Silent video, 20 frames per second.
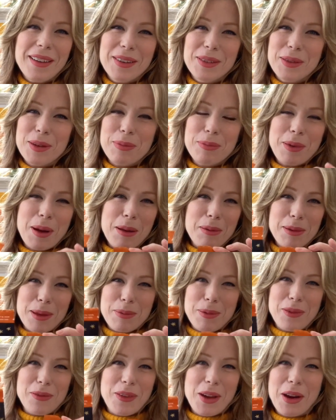will probably
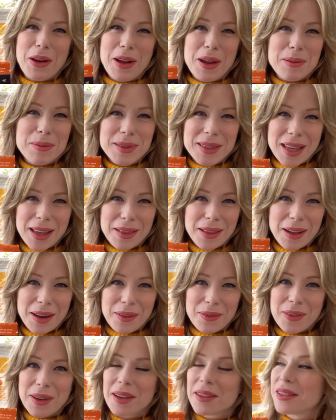be very upset that
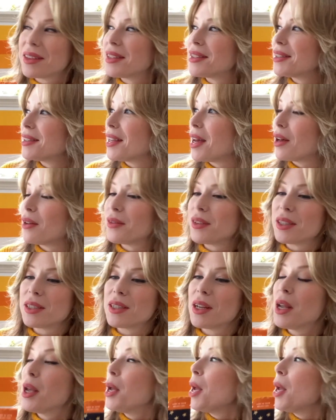I've cut this salvage.